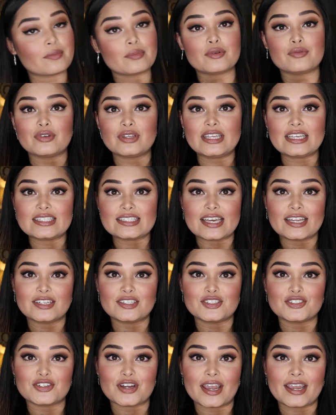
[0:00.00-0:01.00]
I've been really excited
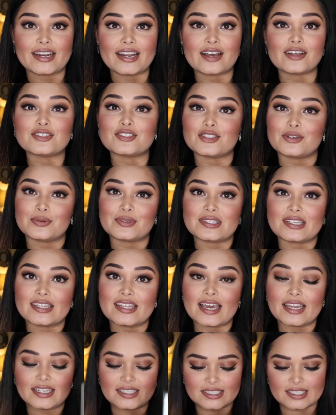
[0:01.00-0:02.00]
to try it out, so you will see
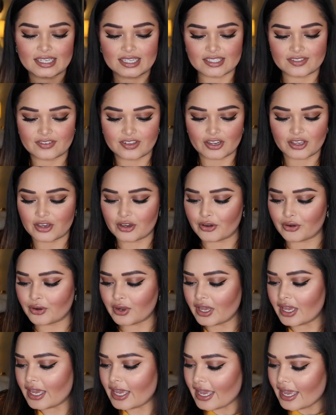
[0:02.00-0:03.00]
that in today's video,
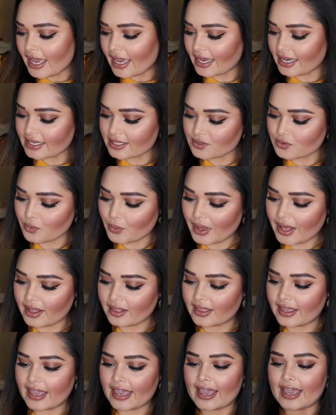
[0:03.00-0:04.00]
as
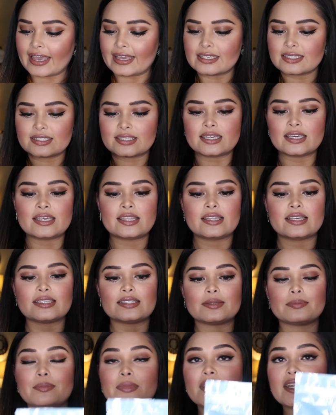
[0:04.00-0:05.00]
well as
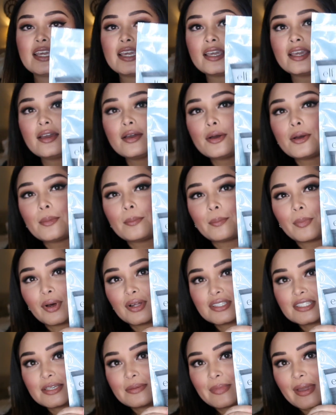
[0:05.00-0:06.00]
this mini
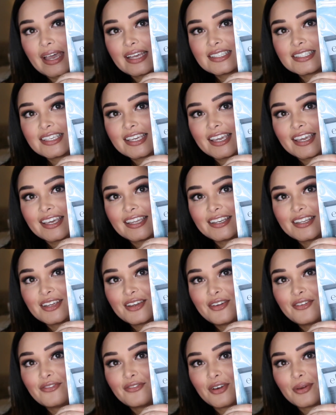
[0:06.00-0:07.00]
multi-mask kit
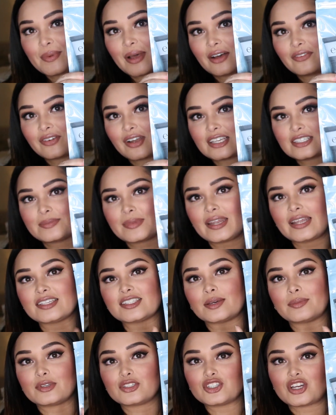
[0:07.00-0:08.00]
from e.l.f.
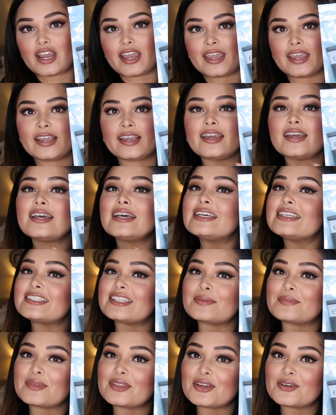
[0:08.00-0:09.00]
Cosmetics. I'll be trying
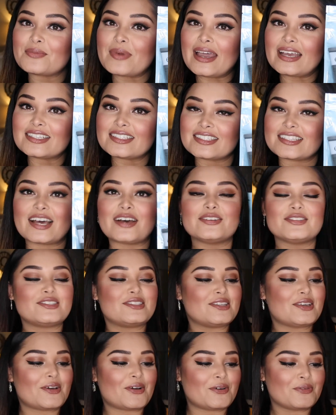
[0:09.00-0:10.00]
some of their masks
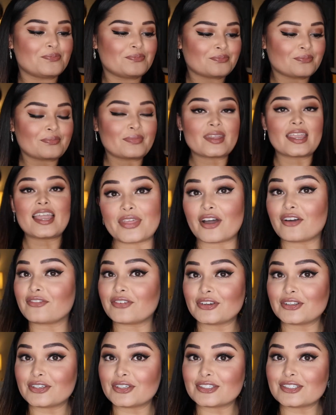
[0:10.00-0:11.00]
out. So without
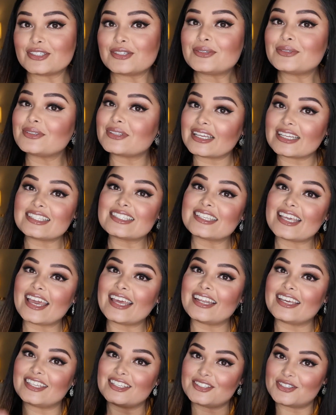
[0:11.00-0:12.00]
further ado, let's
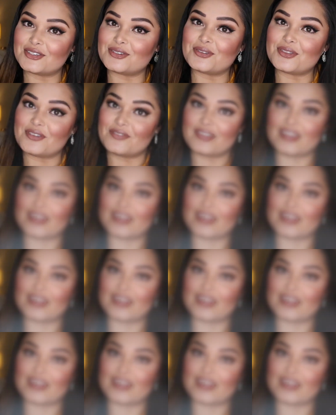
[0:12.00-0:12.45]
get into the